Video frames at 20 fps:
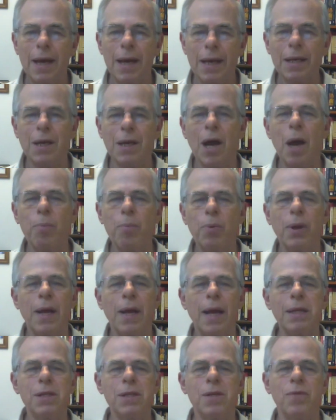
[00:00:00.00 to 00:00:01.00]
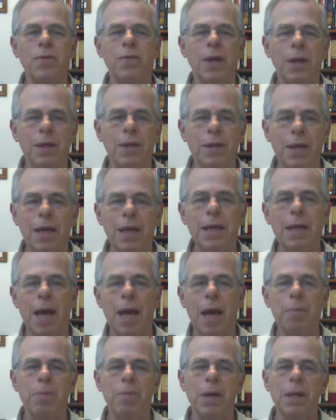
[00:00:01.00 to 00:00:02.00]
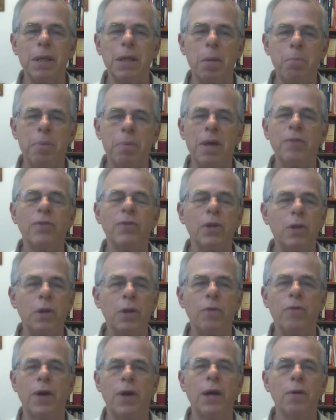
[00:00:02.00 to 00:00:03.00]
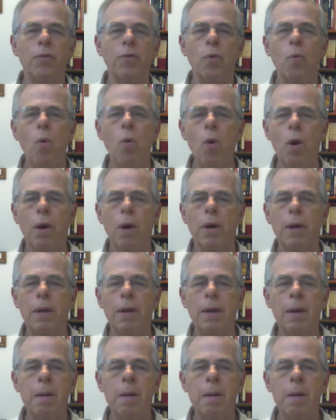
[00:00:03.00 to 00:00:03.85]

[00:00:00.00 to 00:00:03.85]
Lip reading: and comprehensive than D-Day being the pivotal event of the war.